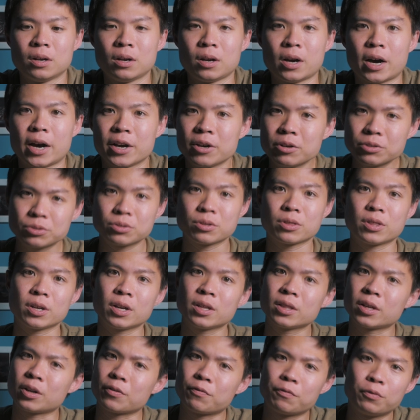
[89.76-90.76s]
I used to
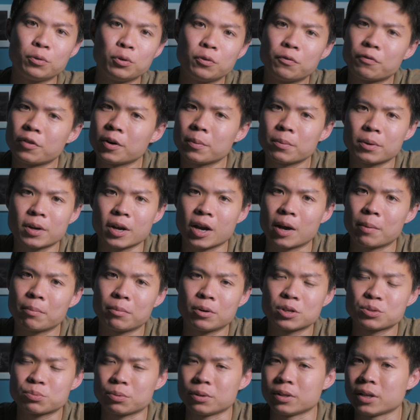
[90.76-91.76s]
think that full-frame
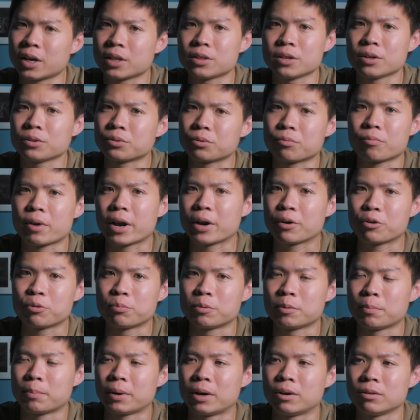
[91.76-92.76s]
cameras were nothing to write home
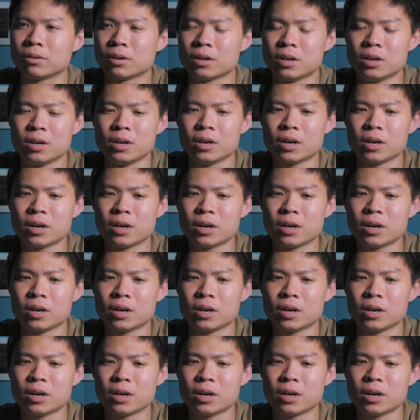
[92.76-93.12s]
about.